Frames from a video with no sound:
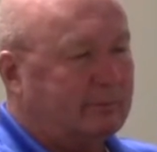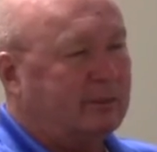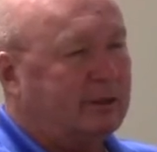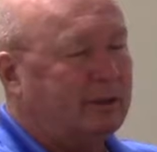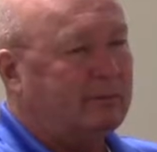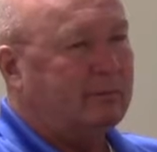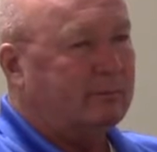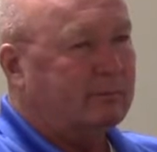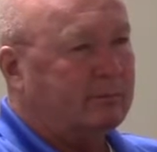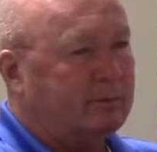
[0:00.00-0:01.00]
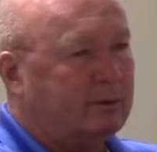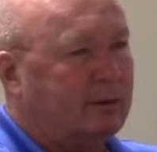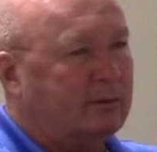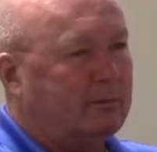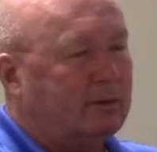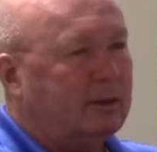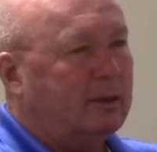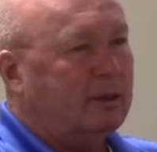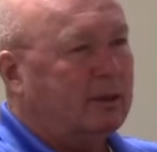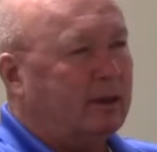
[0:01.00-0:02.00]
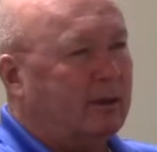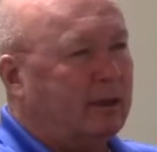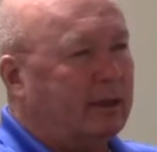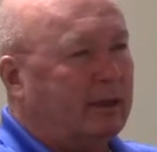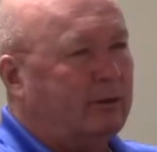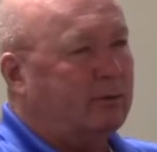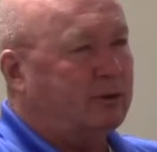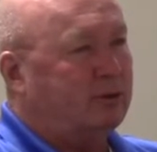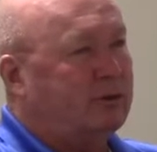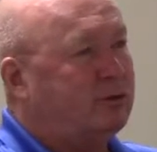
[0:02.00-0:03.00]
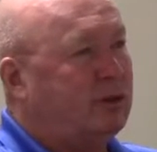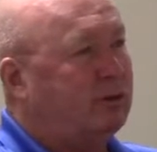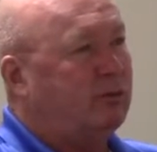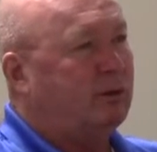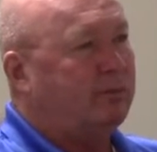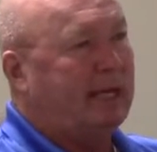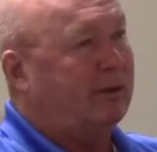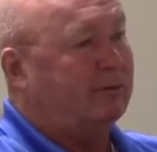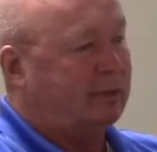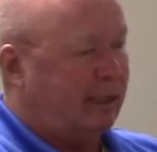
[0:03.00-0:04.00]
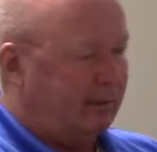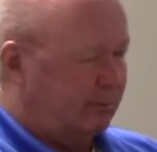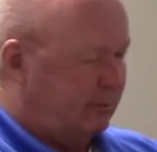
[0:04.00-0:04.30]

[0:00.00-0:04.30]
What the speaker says: You know, so, all right, who can just show you where the panel's at.